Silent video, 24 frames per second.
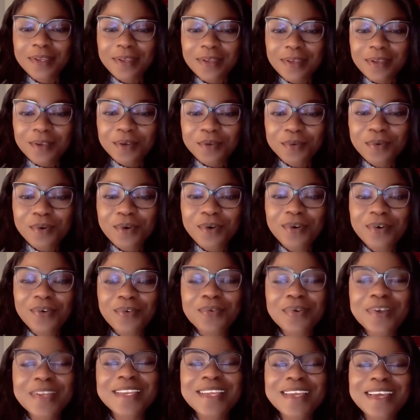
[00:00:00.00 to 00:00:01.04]
Well,
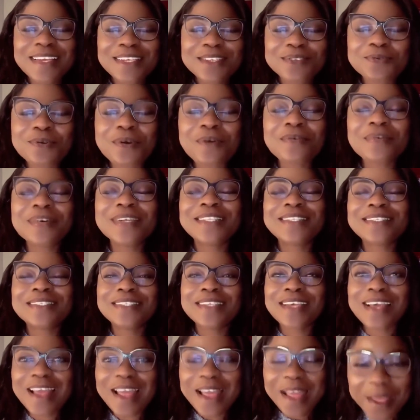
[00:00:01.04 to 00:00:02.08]
wait the story
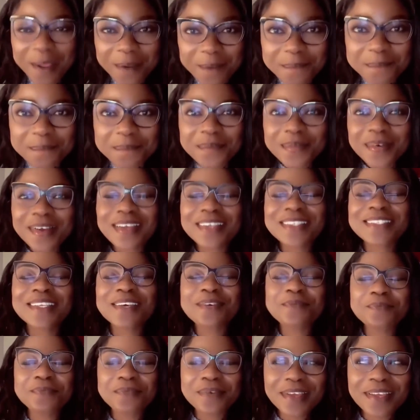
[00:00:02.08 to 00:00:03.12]
time. The
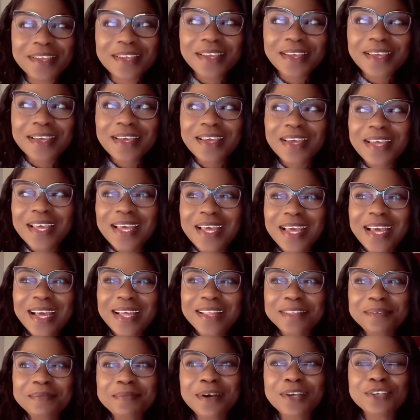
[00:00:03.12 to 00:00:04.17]
same way. I
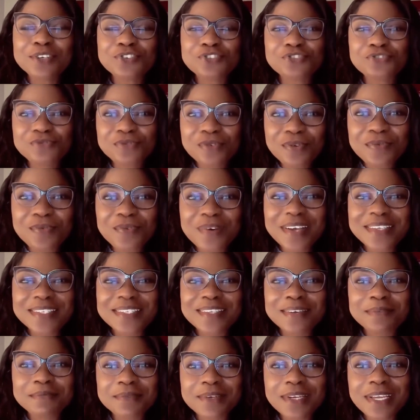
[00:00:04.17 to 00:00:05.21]
think my sure wants
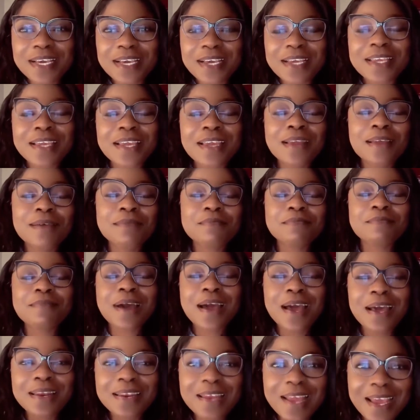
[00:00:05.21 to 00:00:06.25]
them that yeah
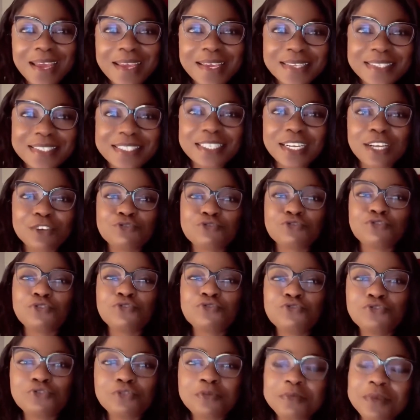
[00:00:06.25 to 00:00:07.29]
man it's not
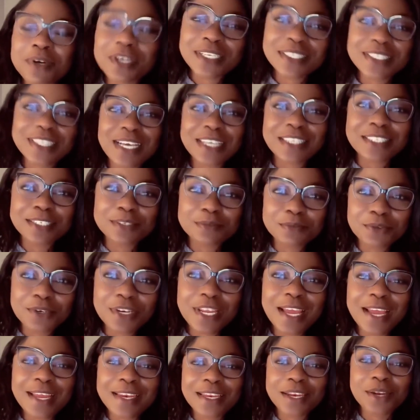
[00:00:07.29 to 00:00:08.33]
Trotro money taxi
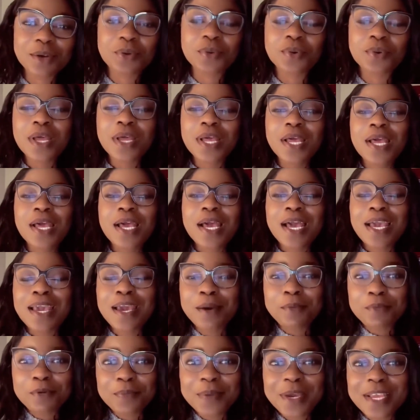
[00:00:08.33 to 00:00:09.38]
money I don't know. I am
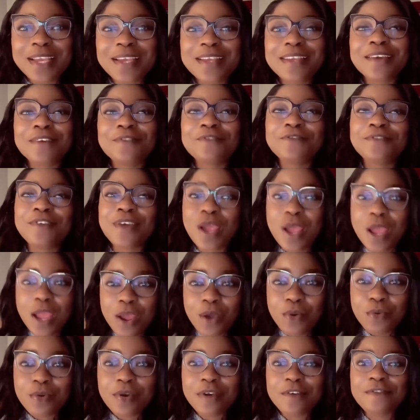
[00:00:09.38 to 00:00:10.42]
my yenye
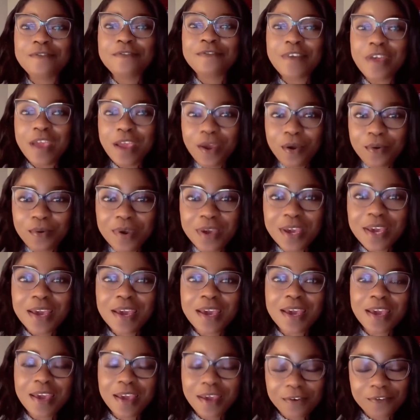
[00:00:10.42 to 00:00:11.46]
very, very
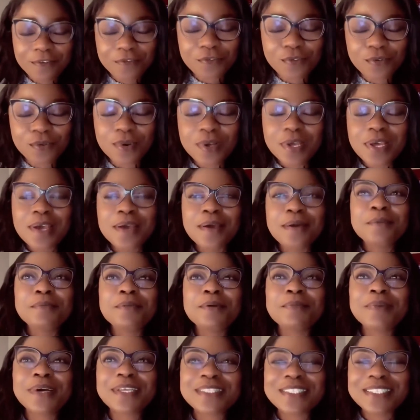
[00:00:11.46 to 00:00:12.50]
careful. Me
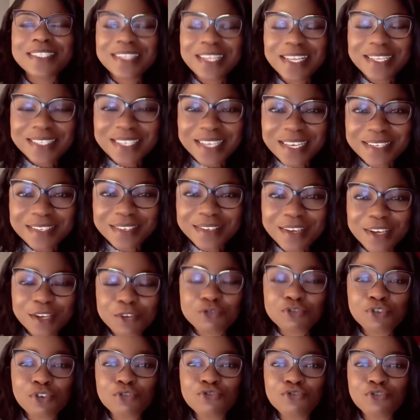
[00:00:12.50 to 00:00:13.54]
matina tax
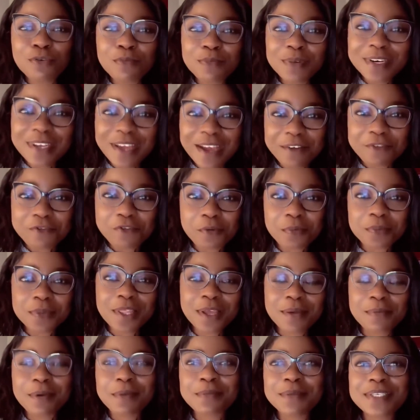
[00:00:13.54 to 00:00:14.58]
Trotro mu da from
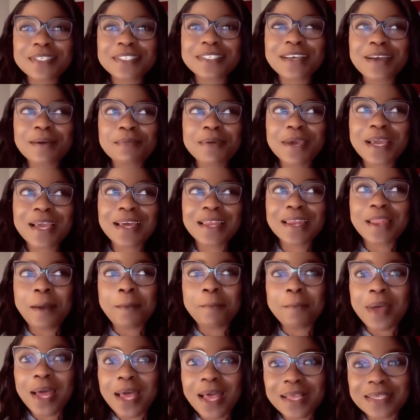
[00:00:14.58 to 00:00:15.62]
tema besi ya beka la
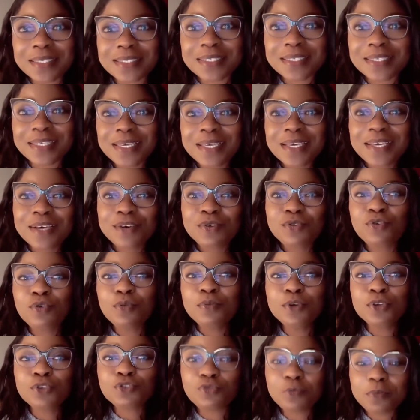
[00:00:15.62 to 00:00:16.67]
pass.
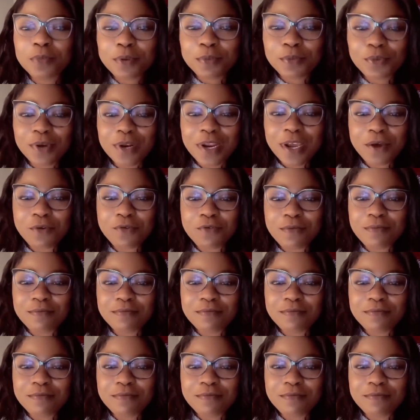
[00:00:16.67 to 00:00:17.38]
Kobi to me mona wo.